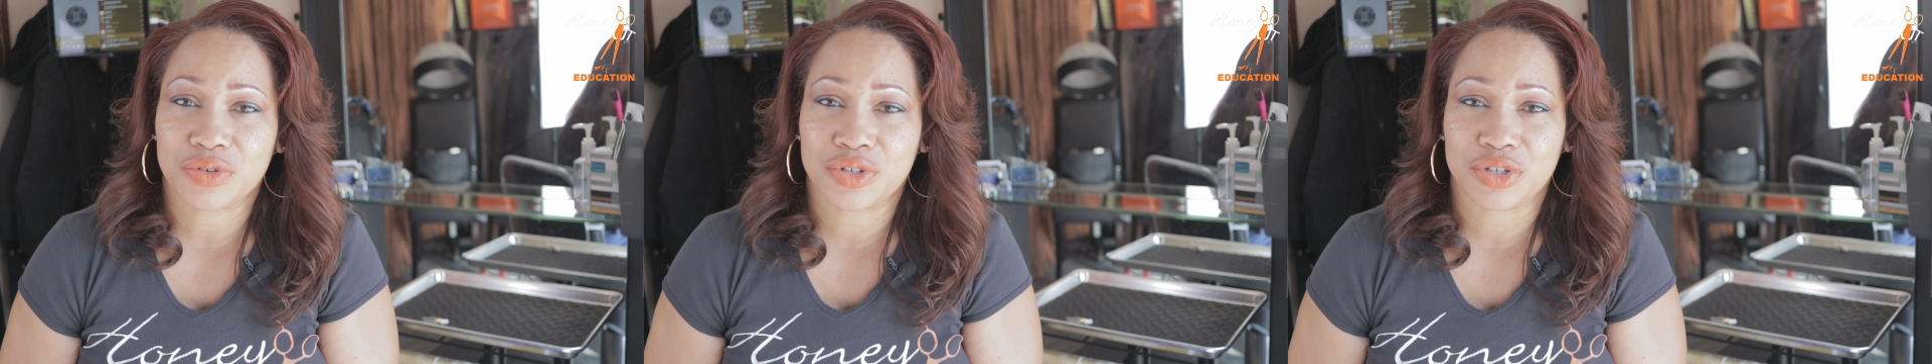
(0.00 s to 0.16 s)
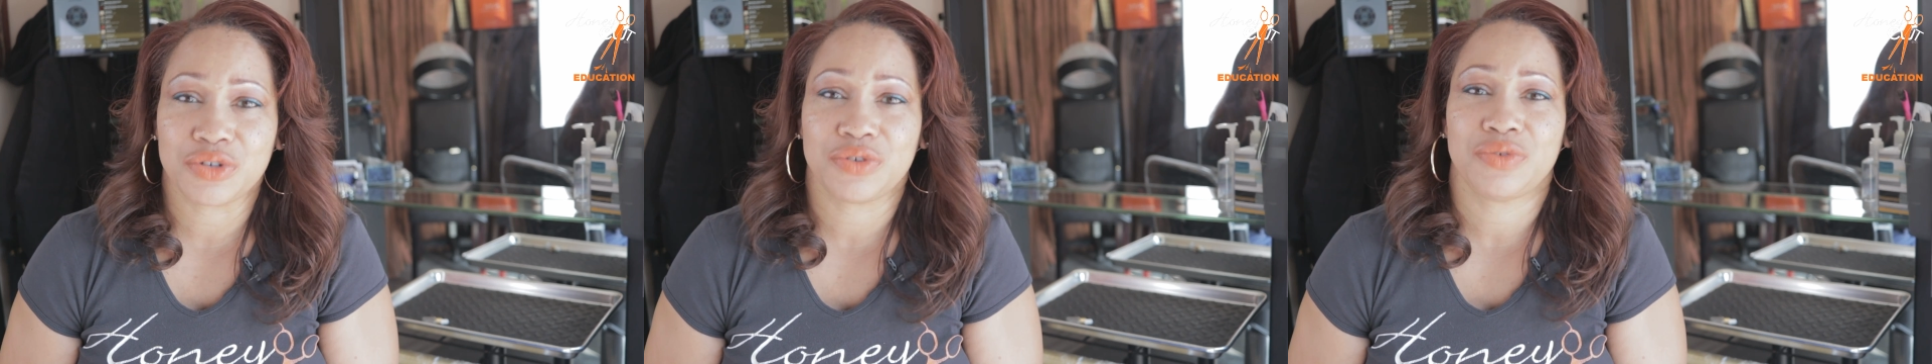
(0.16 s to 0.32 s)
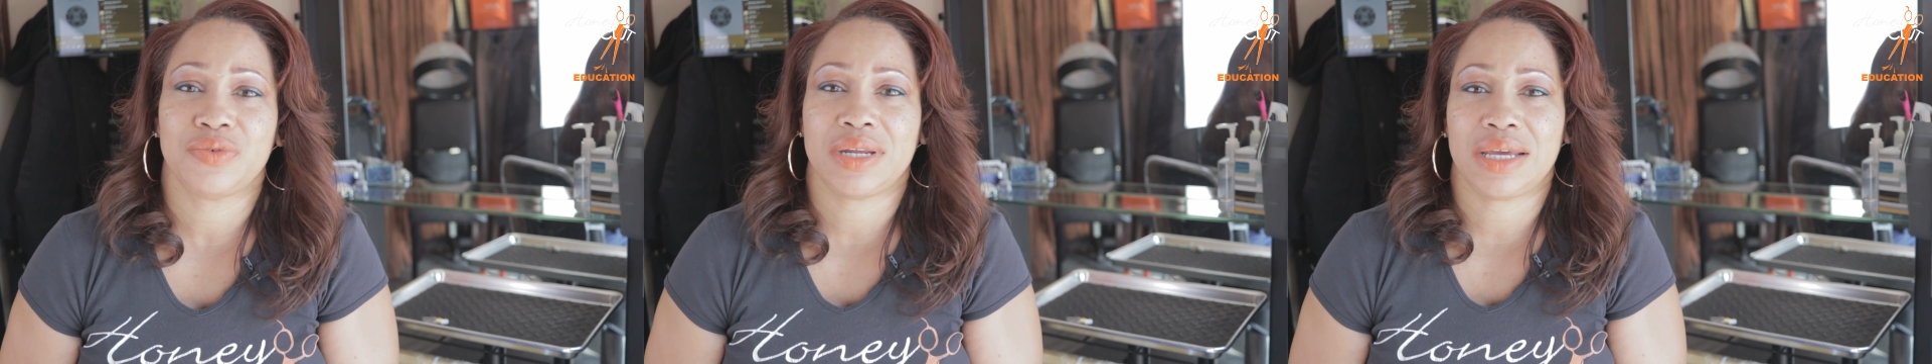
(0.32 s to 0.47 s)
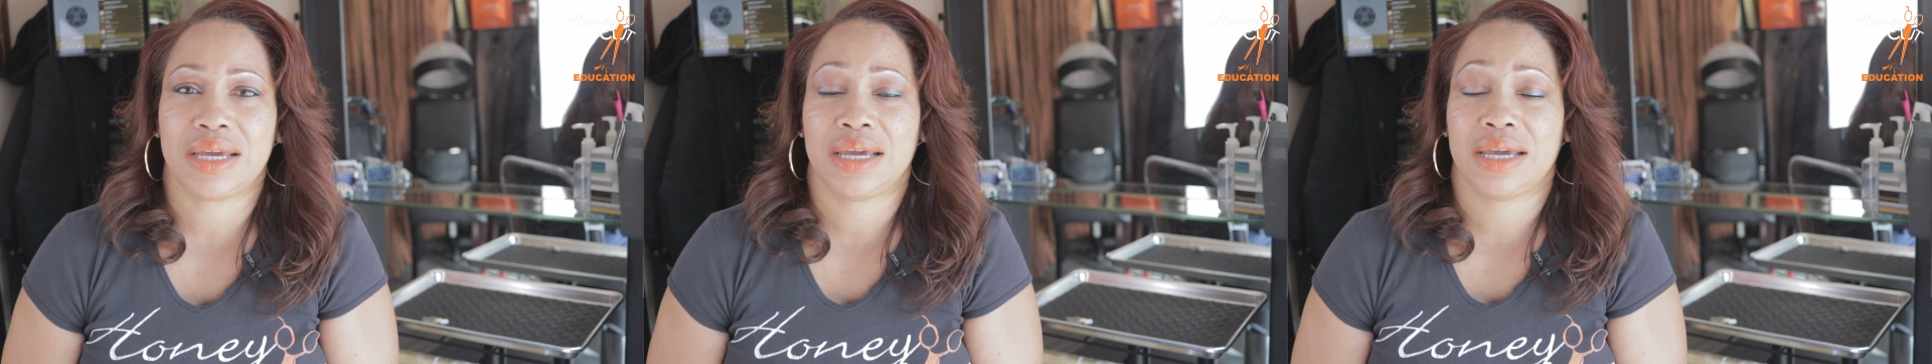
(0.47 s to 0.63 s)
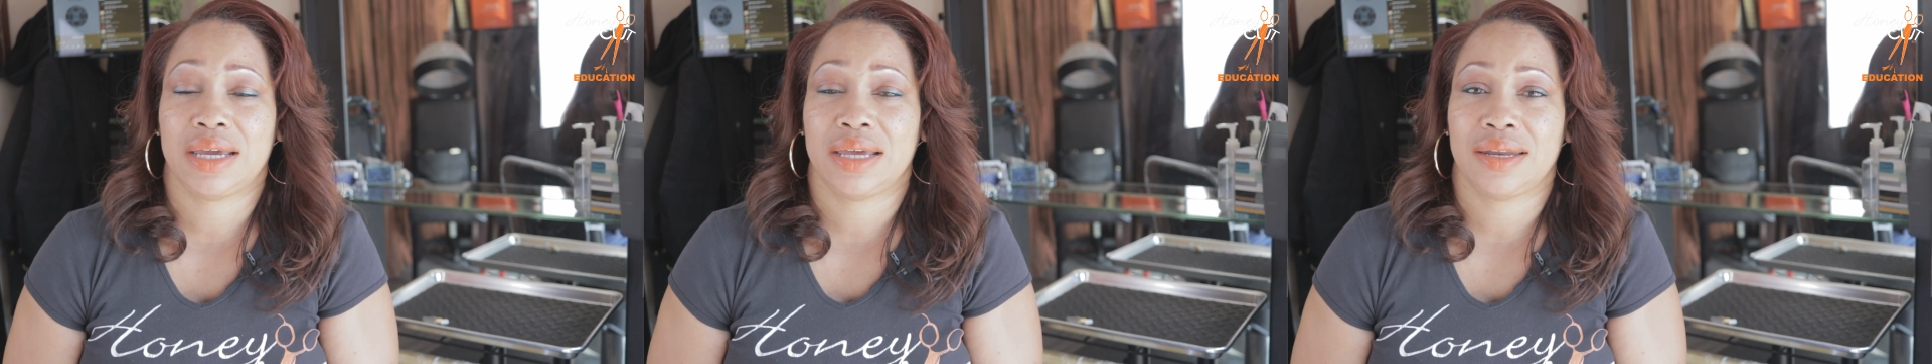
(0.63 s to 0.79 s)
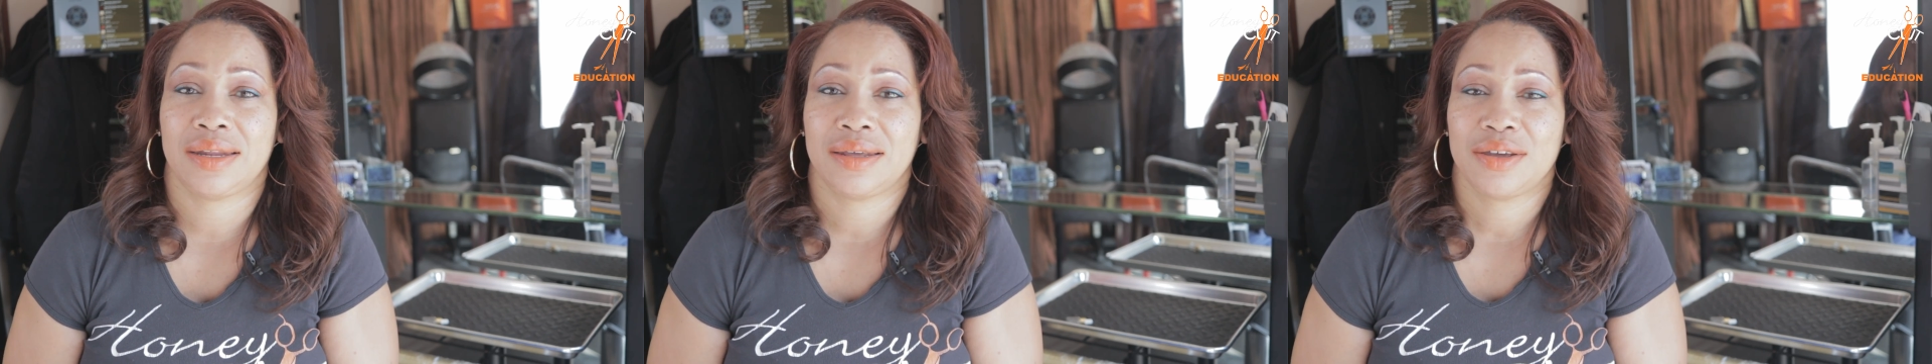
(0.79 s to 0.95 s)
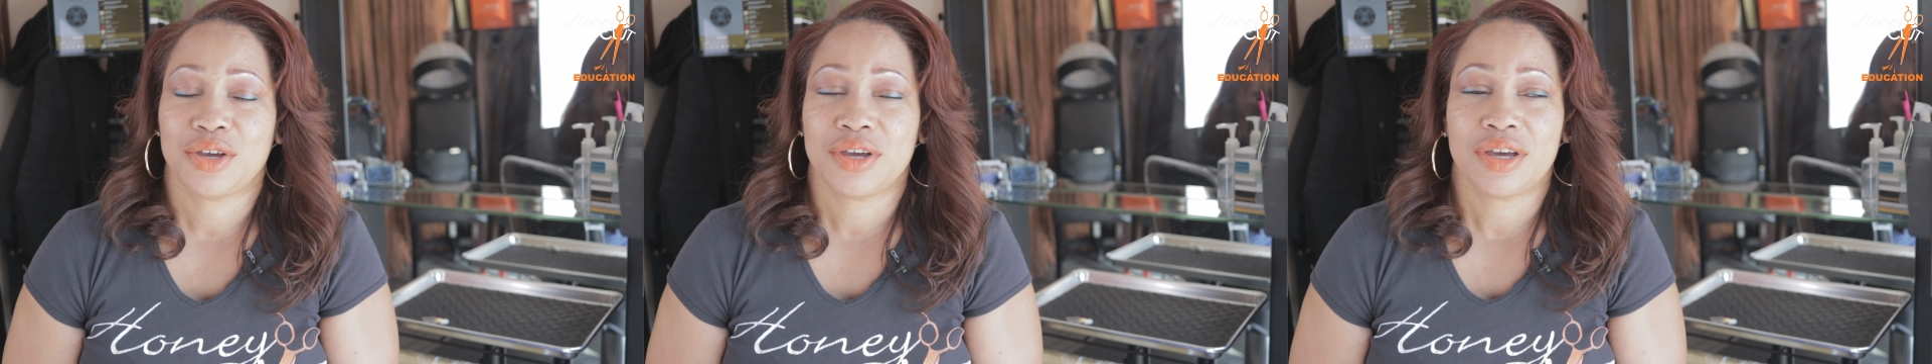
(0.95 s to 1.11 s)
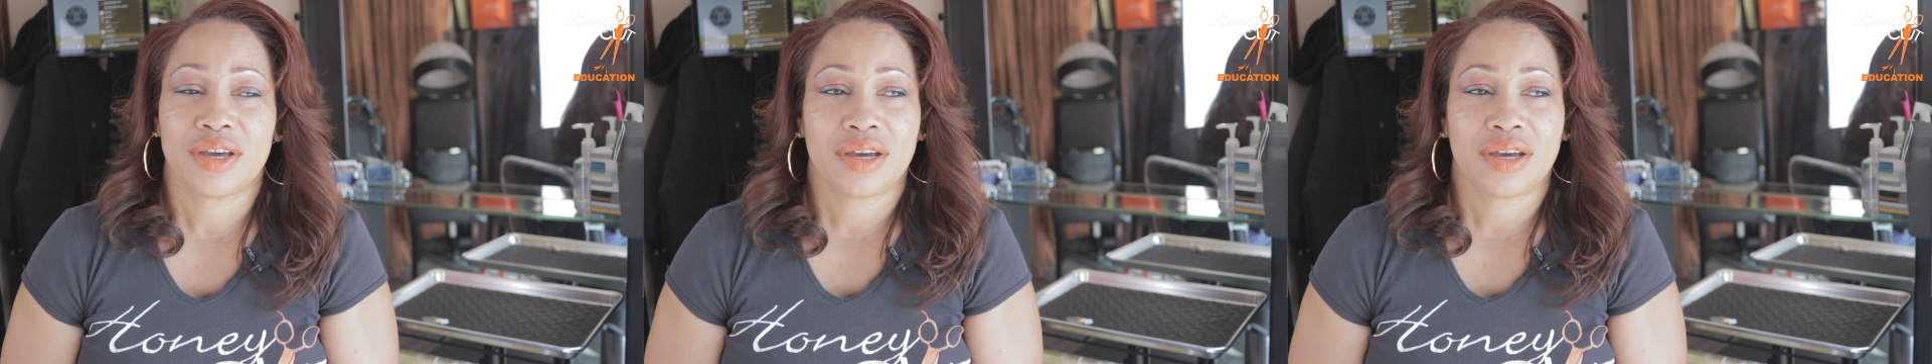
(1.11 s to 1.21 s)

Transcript: do need